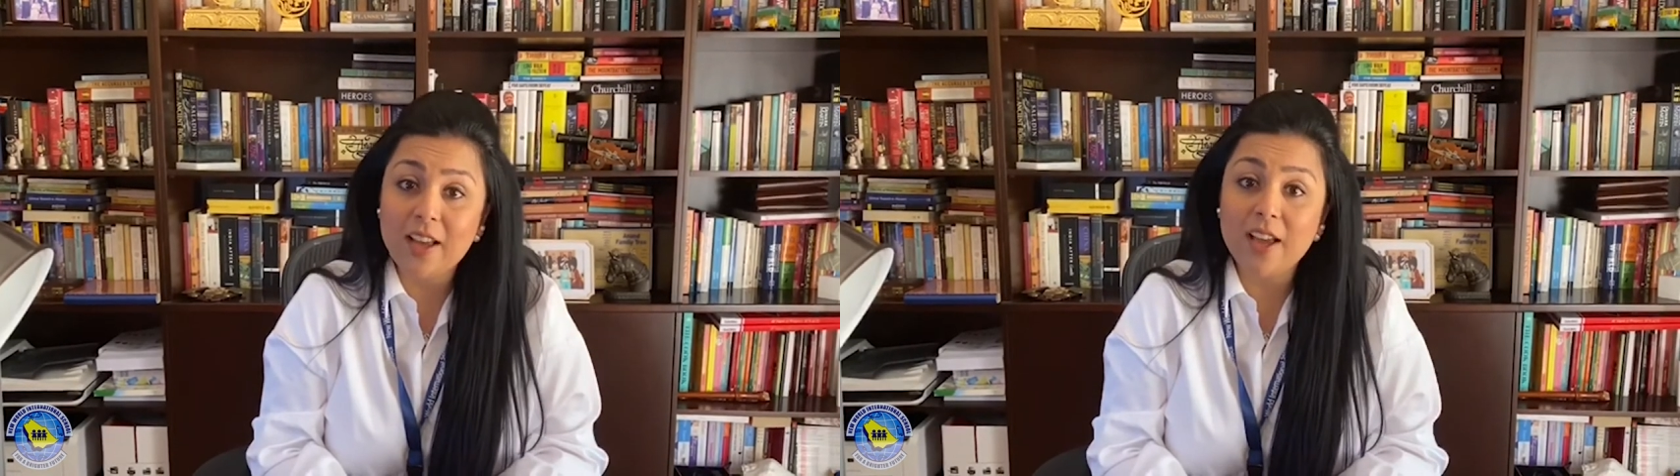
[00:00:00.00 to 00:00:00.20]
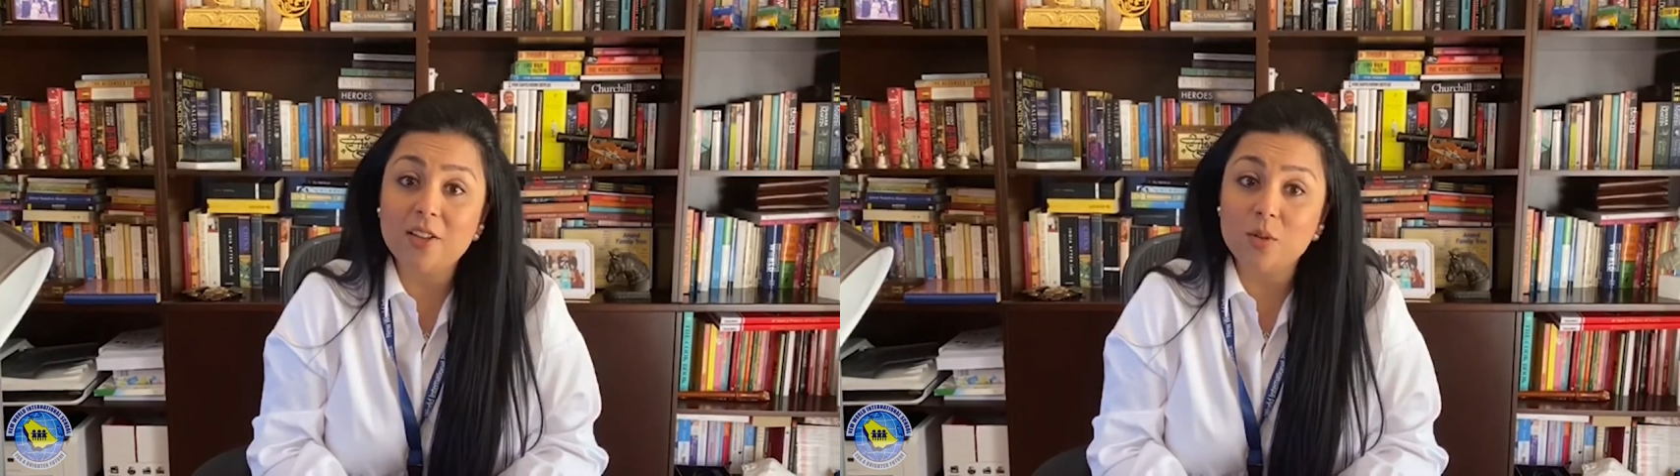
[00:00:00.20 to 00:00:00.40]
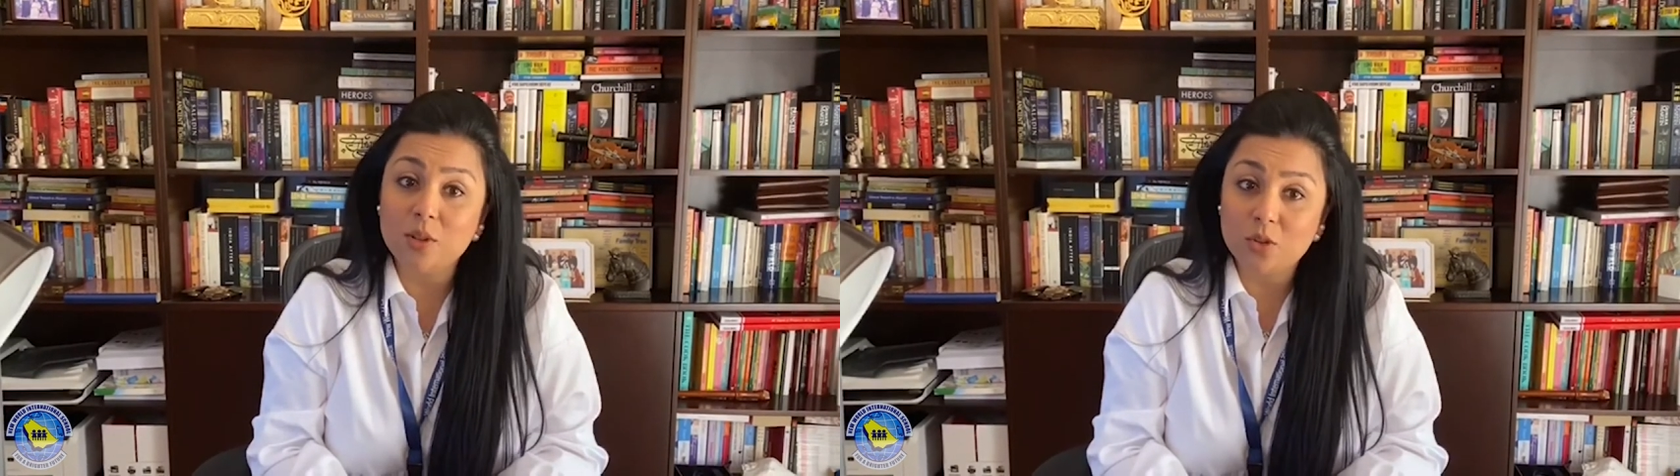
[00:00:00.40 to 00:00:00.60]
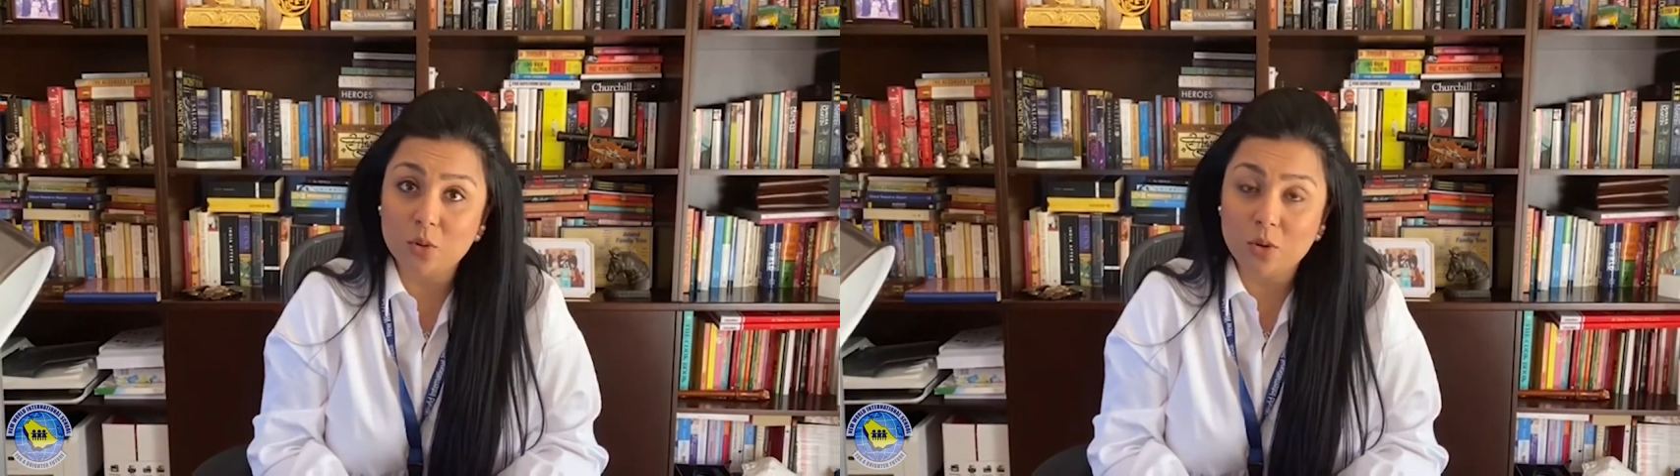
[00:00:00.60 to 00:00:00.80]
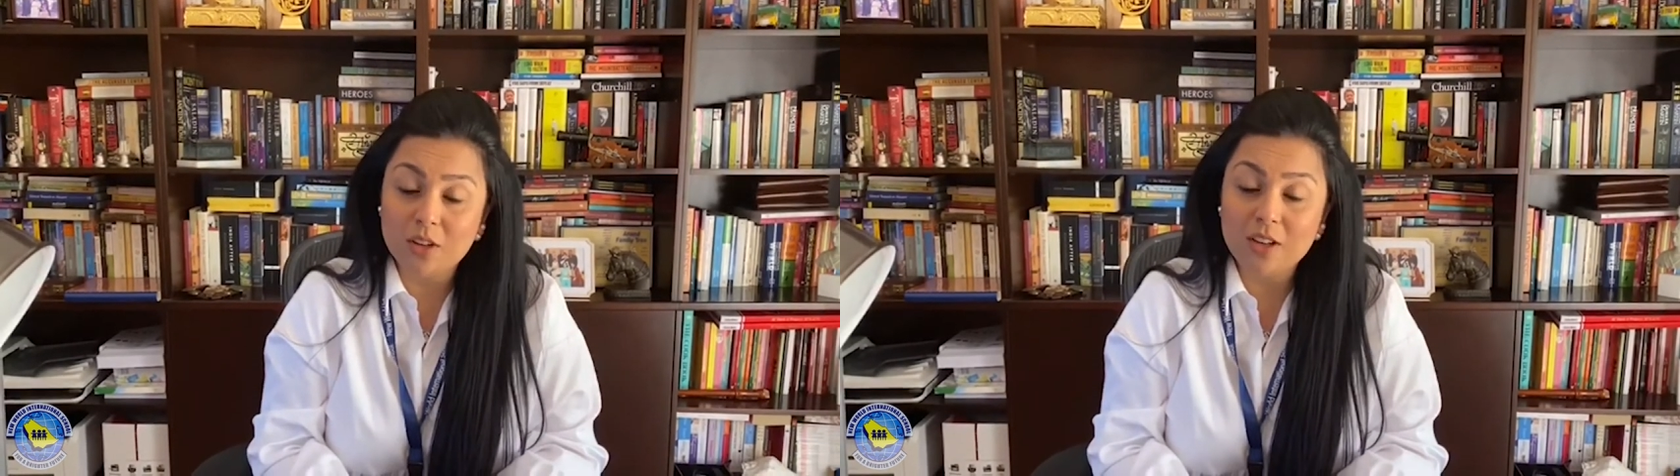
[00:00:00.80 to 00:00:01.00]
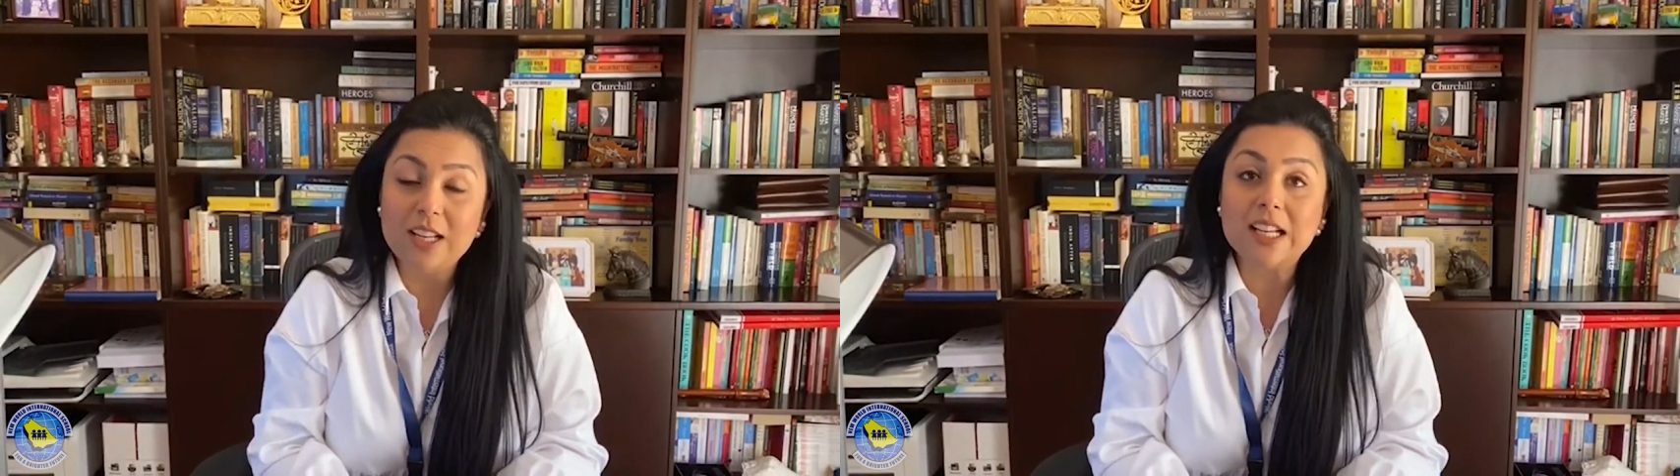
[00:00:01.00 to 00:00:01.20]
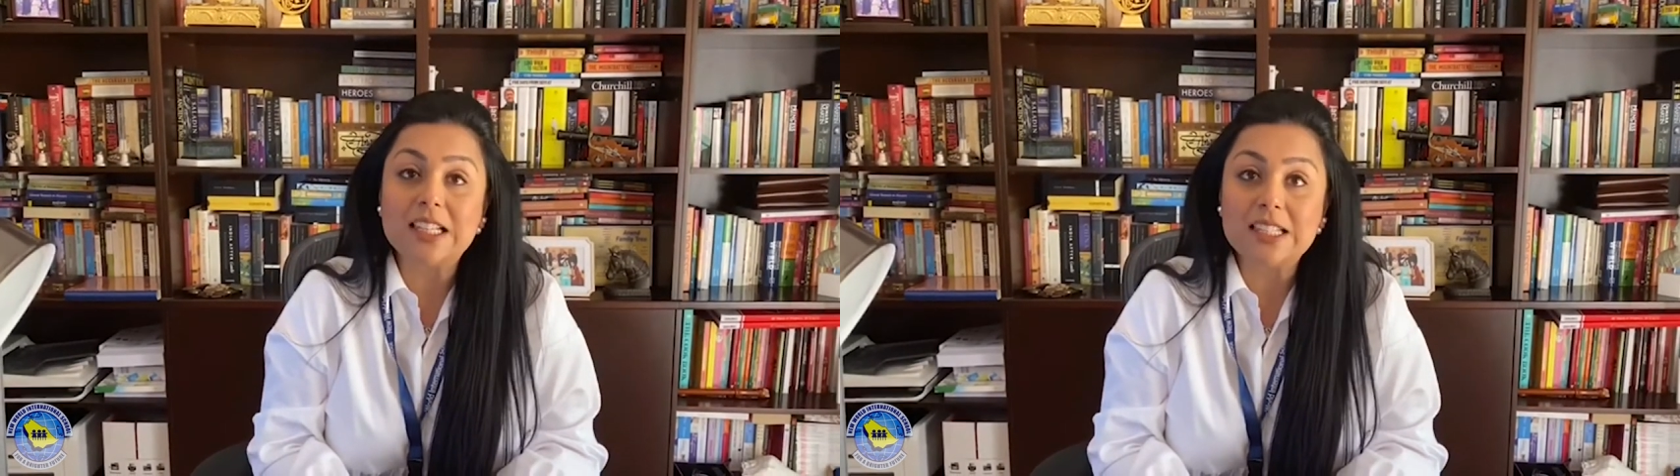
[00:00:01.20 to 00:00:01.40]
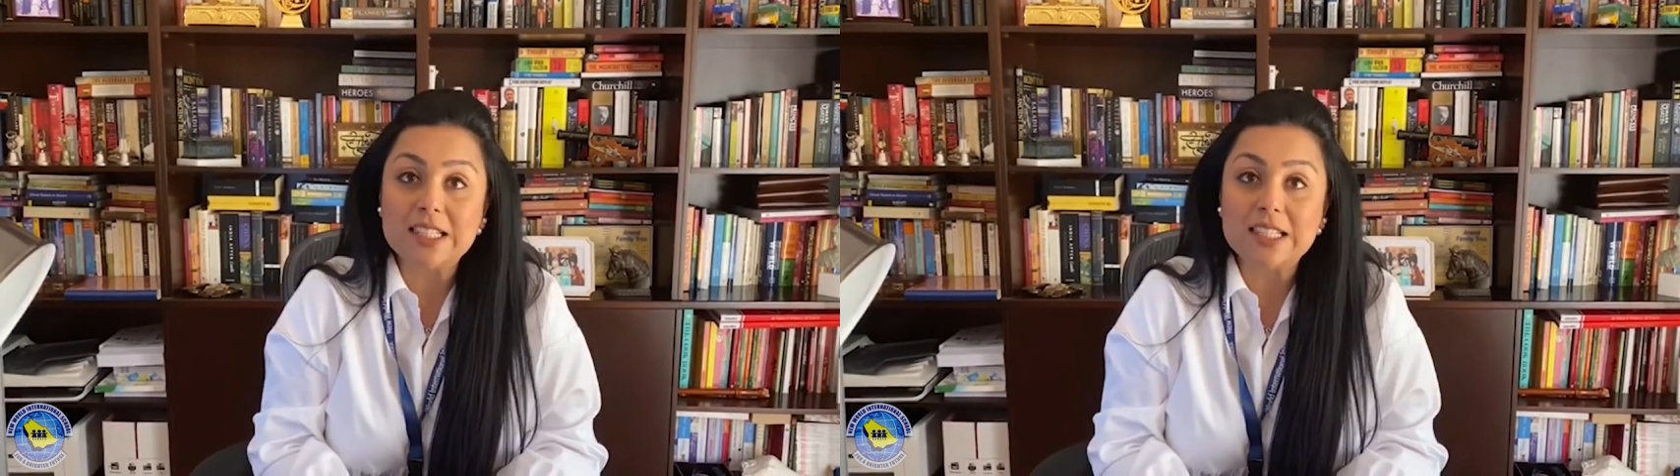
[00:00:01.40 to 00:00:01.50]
and to ensure a